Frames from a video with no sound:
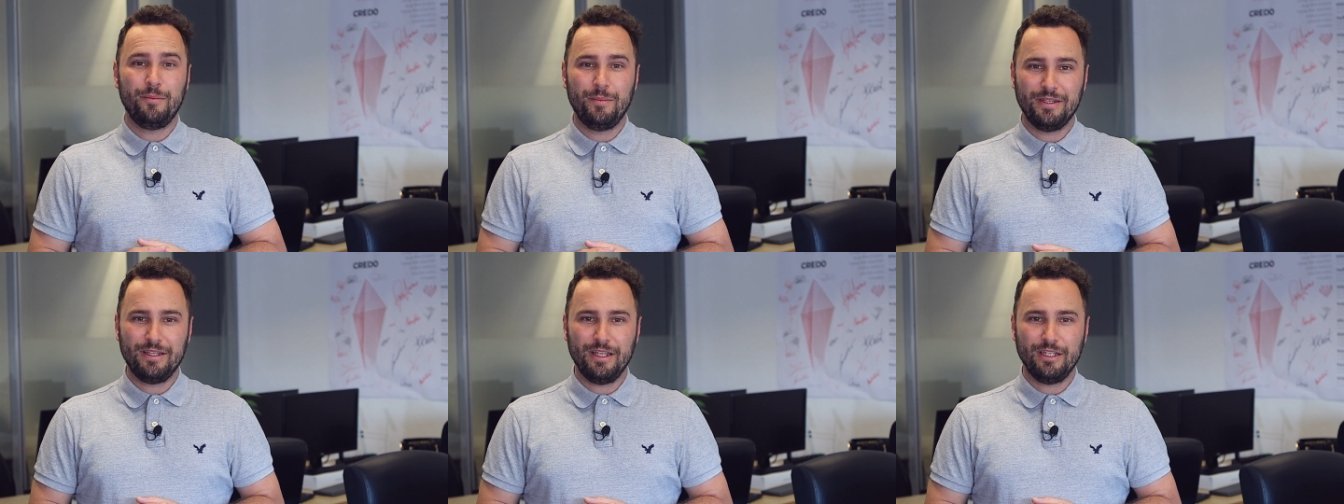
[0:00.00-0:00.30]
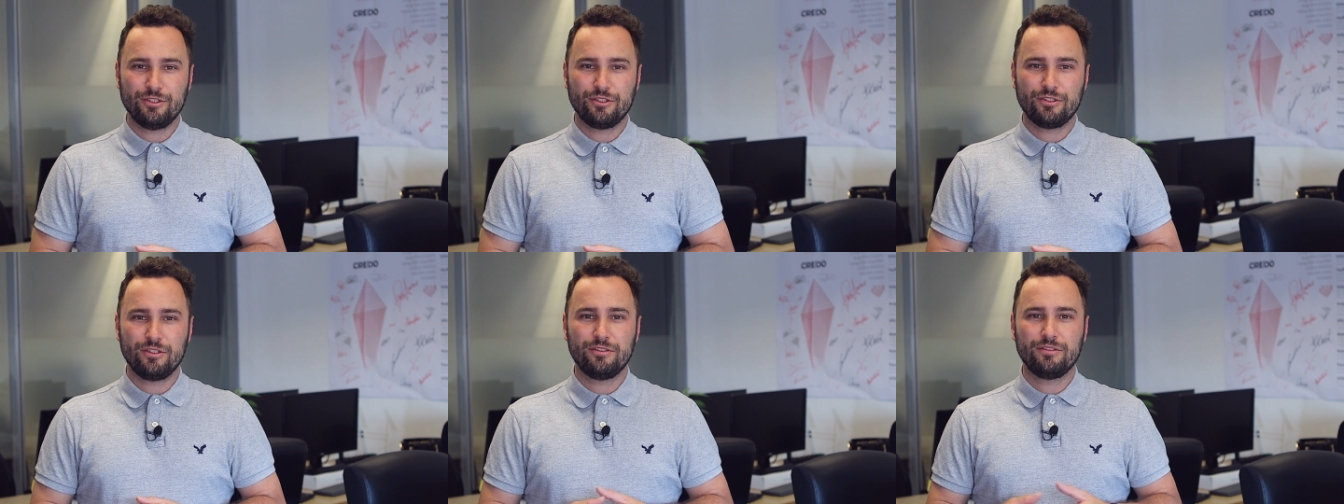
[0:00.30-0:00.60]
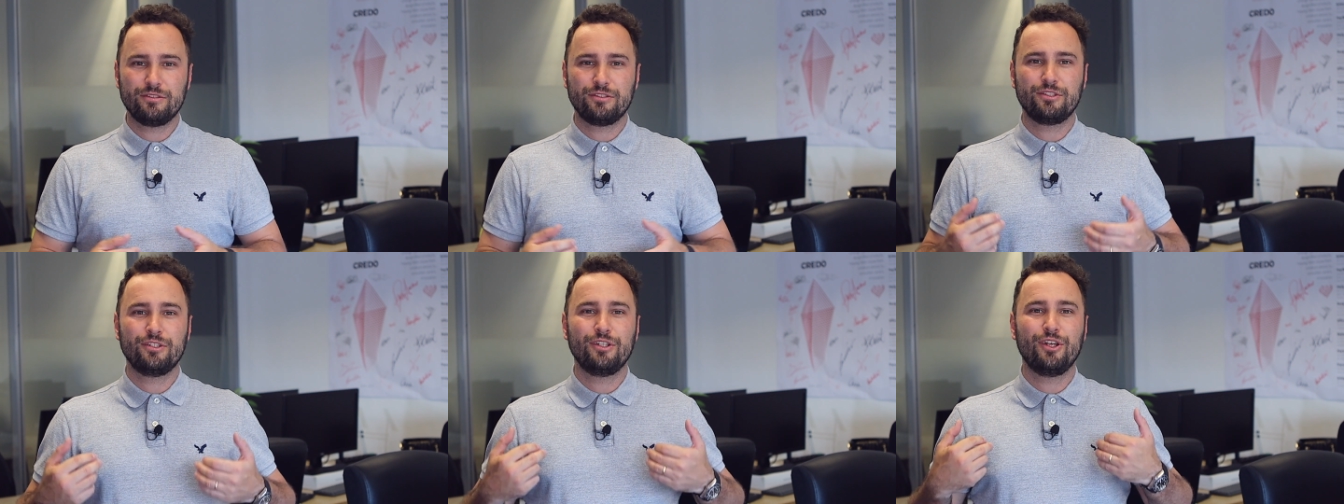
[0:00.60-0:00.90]

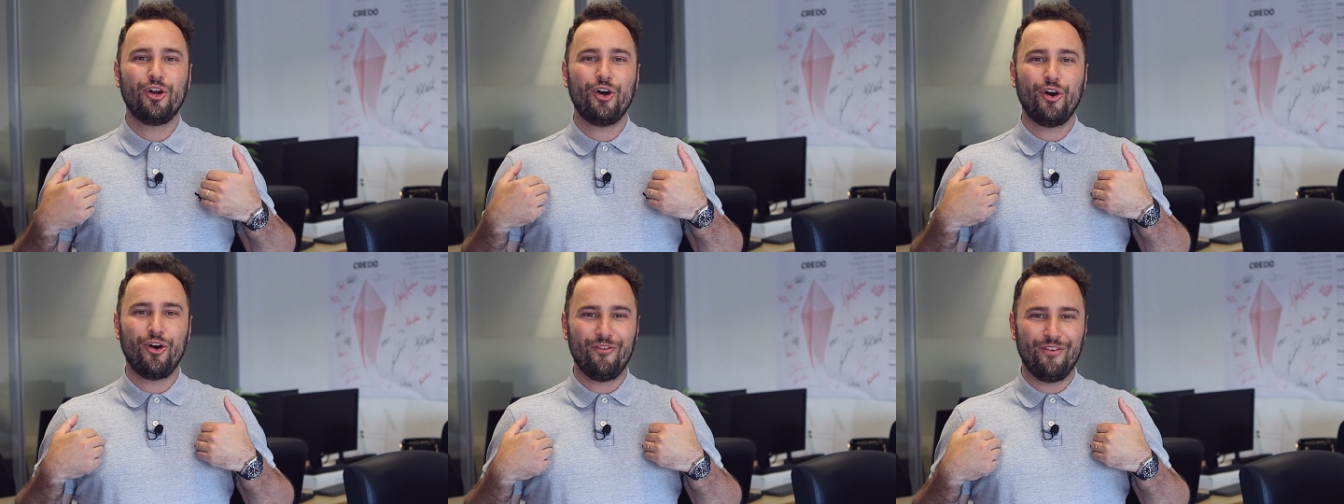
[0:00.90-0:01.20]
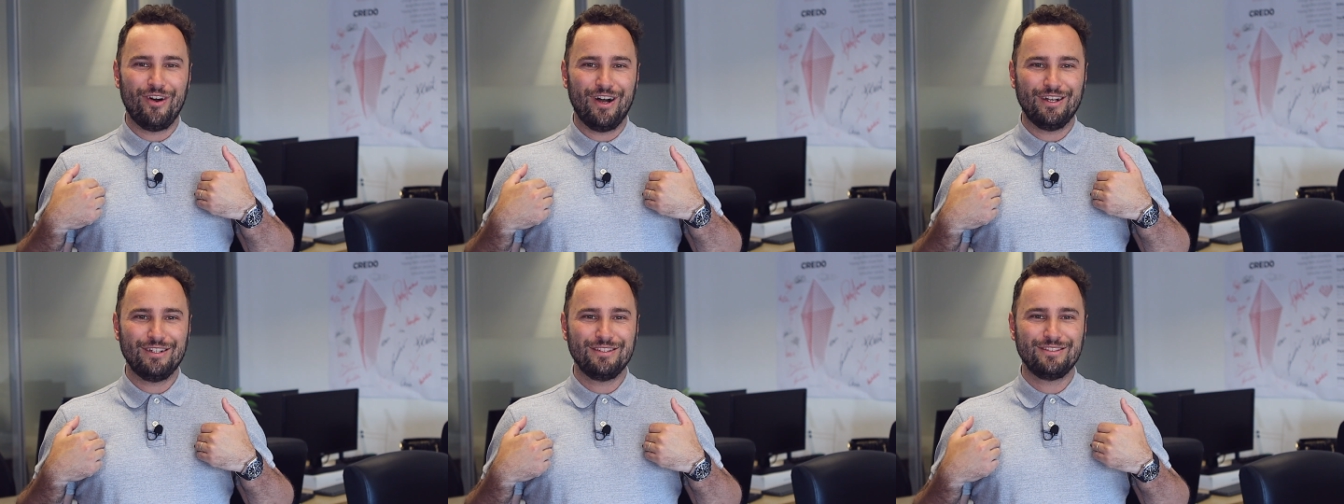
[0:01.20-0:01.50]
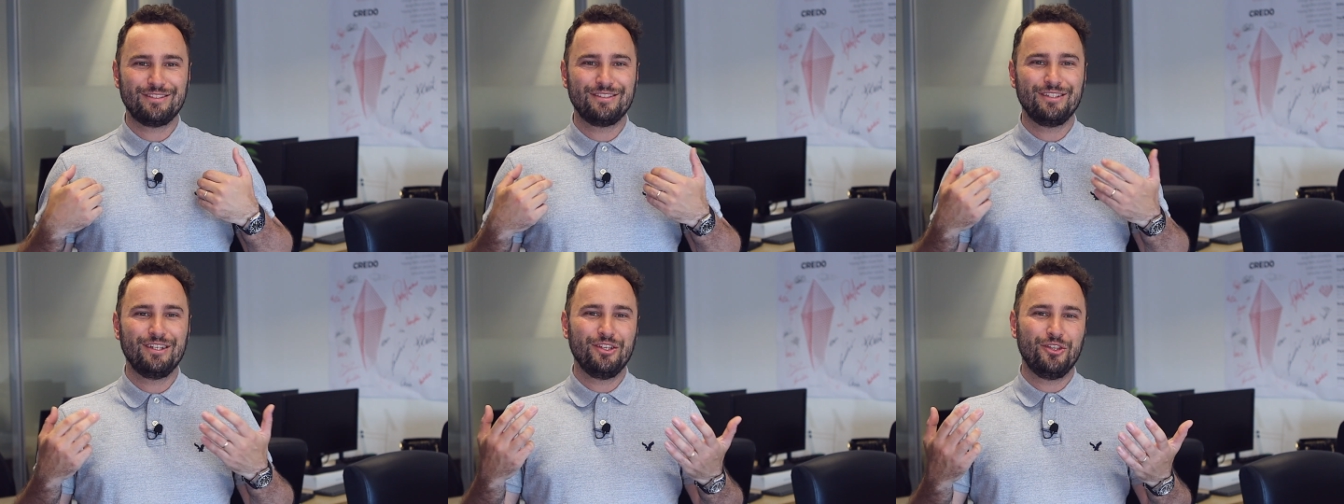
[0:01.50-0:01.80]
limitations of
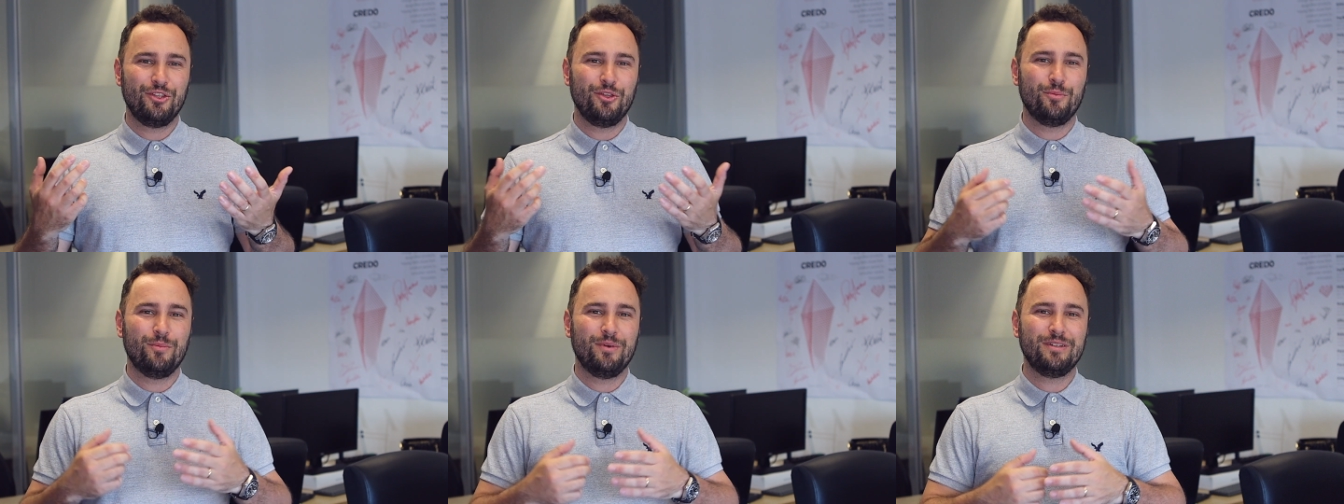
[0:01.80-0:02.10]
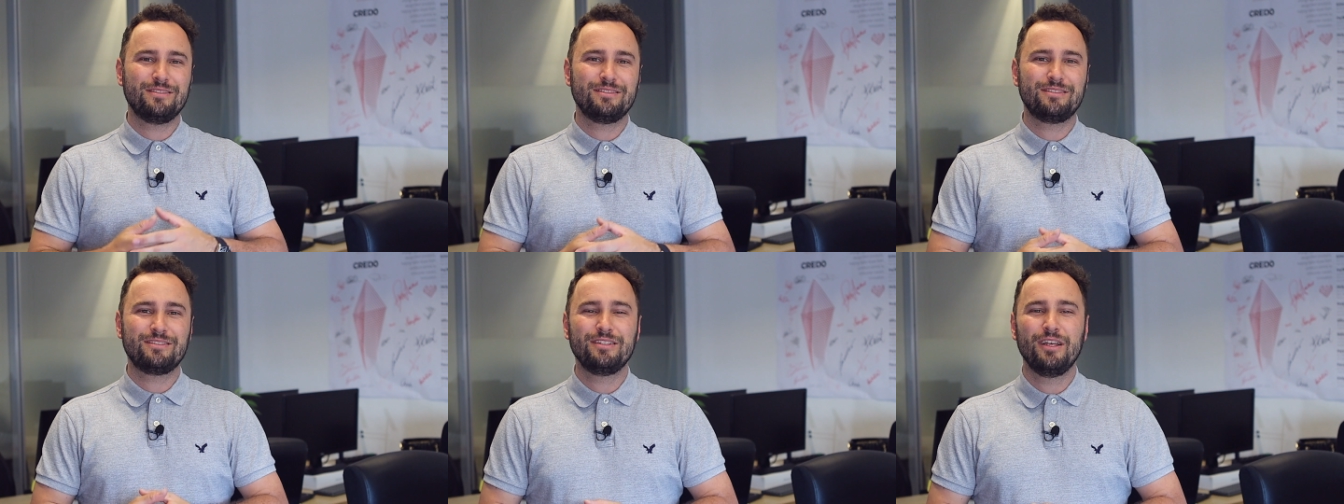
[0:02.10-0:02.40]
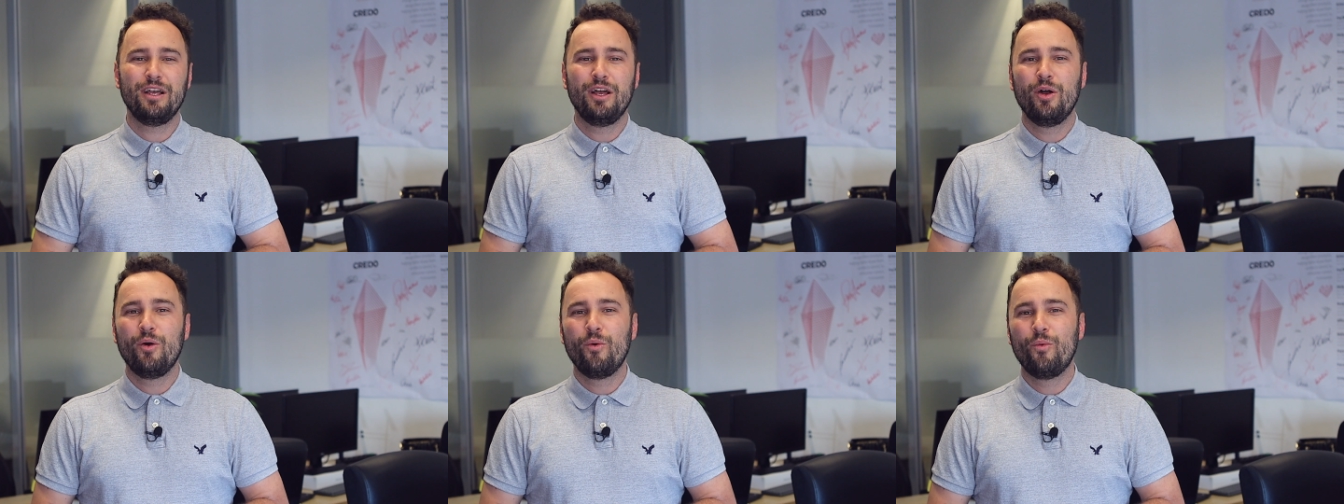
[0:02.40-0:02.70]
us, humans,